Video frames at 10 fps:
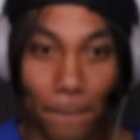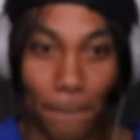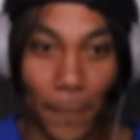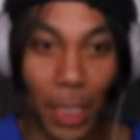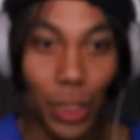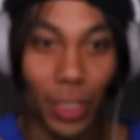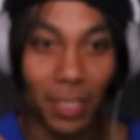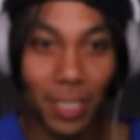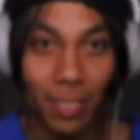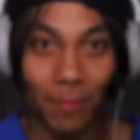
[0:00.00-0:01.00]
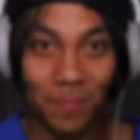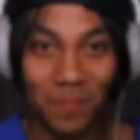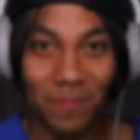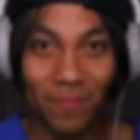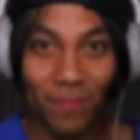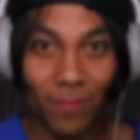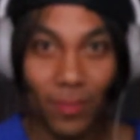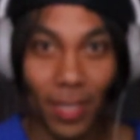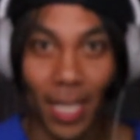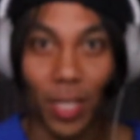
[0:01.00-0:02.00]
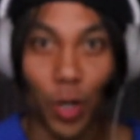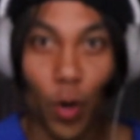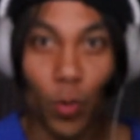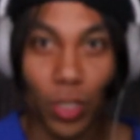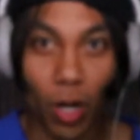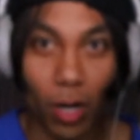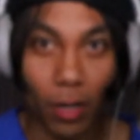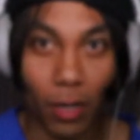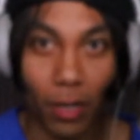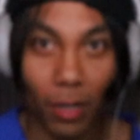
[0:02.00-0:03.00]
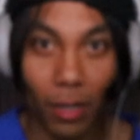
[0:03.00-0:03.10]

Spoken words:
millions, like the Noah's Ark.